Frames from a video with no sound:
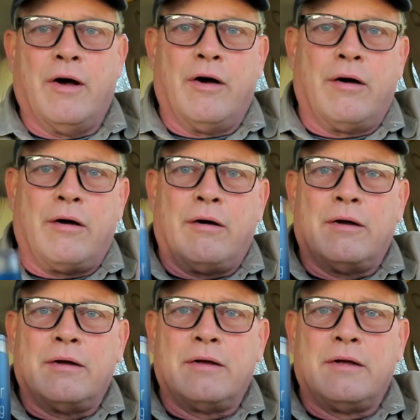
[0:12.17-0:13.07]

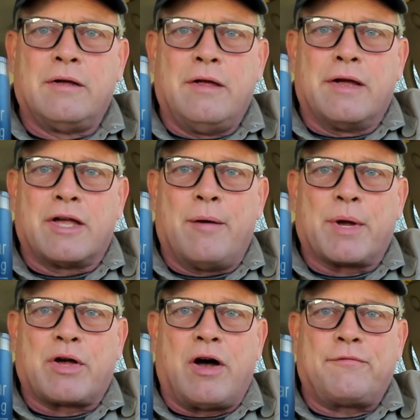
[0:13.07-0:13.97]
Got
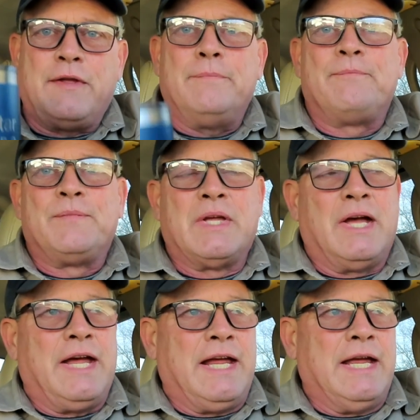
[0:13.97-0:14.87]
my coffee,
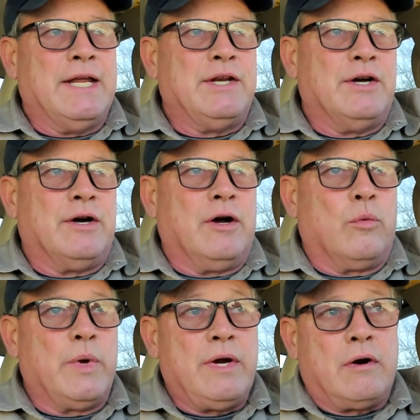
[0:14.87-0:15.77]
and
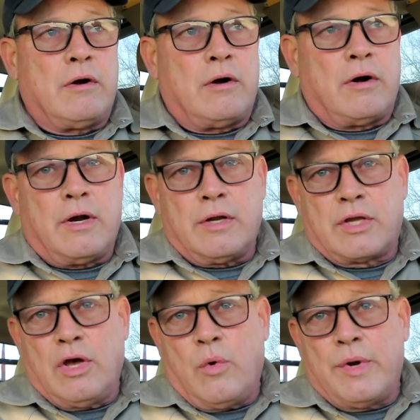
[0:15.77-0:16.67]
we are
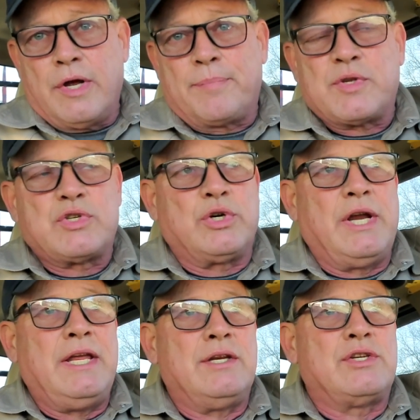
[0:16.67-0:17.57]
going up the
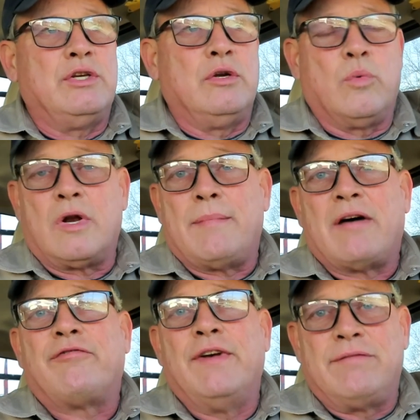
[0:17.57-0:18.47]
street to one of
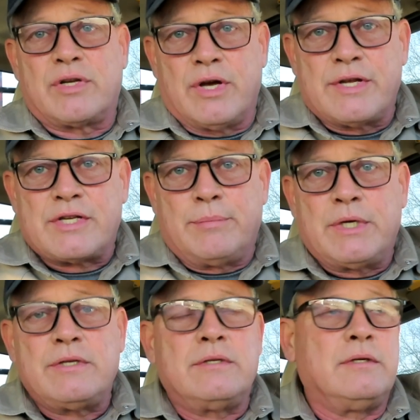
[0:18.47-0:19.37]
my favorite
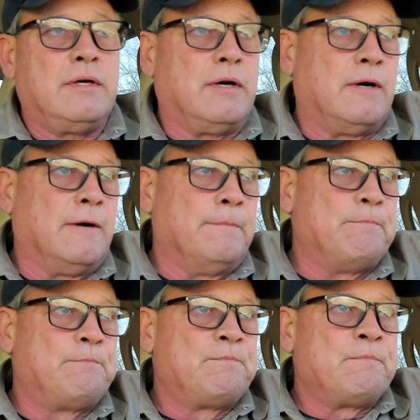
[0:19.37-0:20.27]
customers.
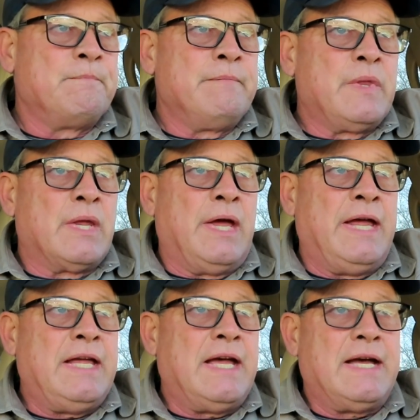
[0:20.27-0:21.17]

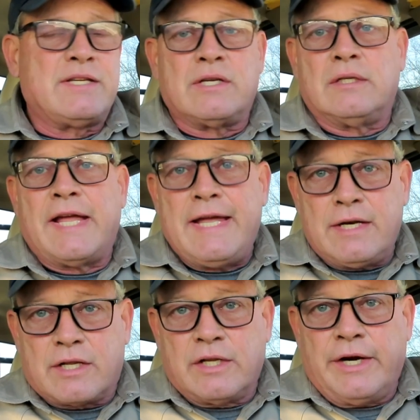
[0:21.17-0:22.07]
He has a
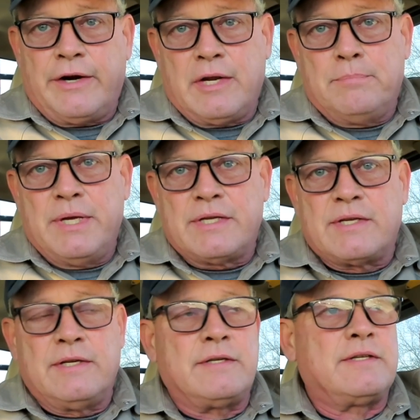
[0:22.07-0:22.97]
land clearing
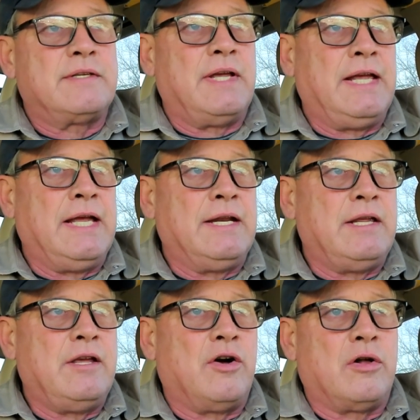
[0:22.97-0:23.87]
business, and
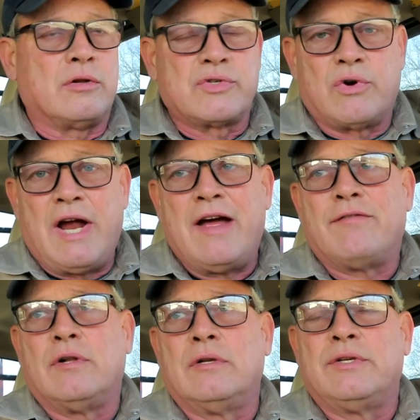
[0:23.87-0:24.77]
he hauls
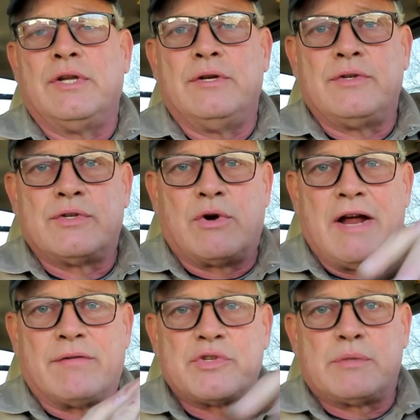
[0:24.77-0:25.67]
gravel, does
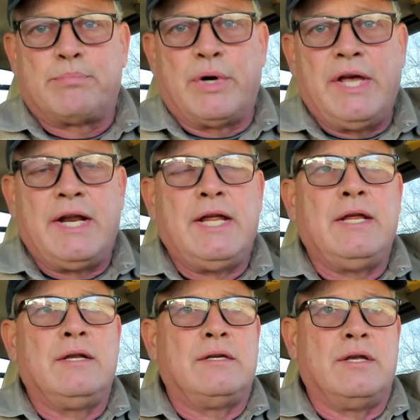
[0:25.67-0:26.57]
gravel
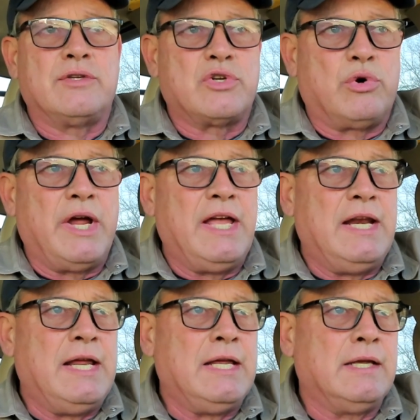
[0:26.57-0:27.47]
spreading, does
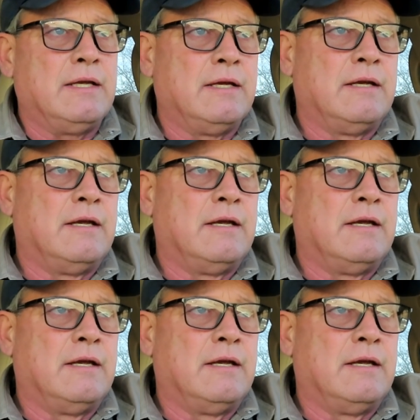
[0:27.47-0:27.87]
grading.